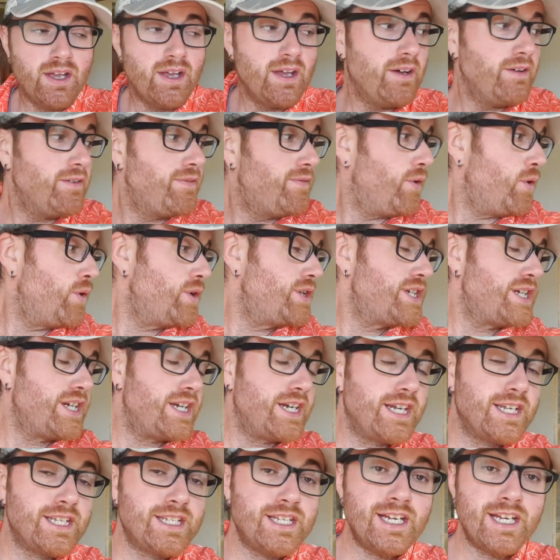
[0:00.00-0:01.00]

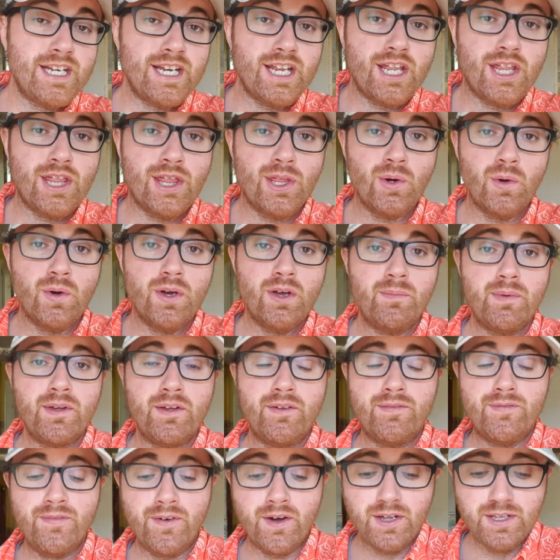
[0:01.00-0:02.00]
Unfortunately, Dini thought it'd
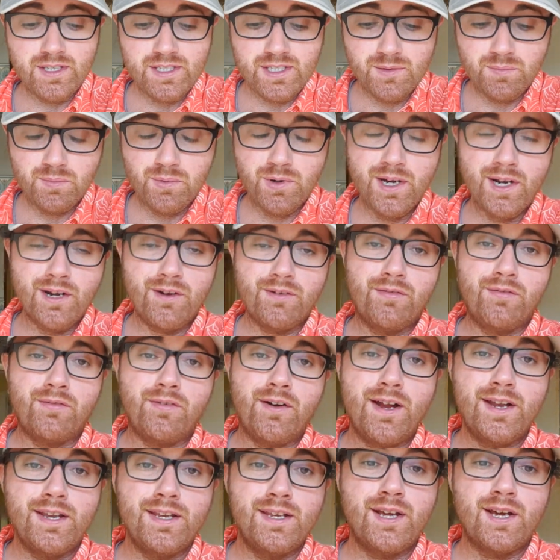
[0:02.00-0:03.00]
be fun to bring a
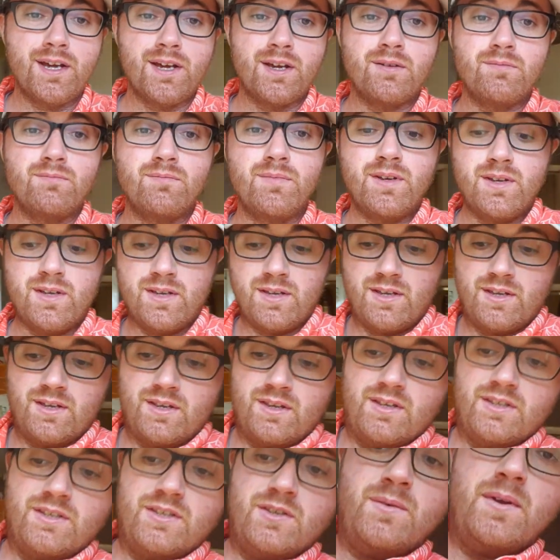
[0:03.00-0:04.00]
friend home.
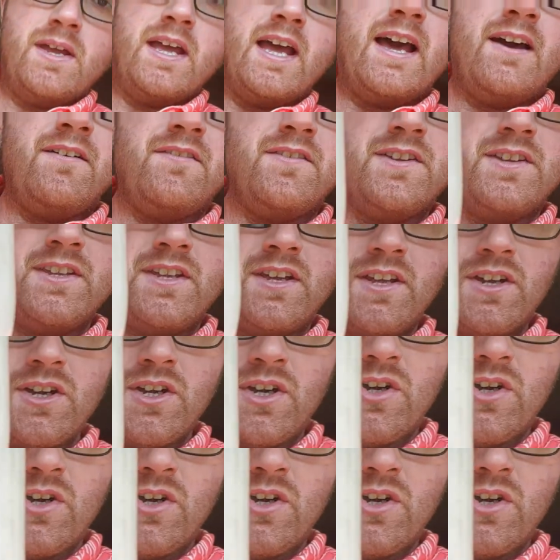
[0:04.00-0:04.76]
So we have another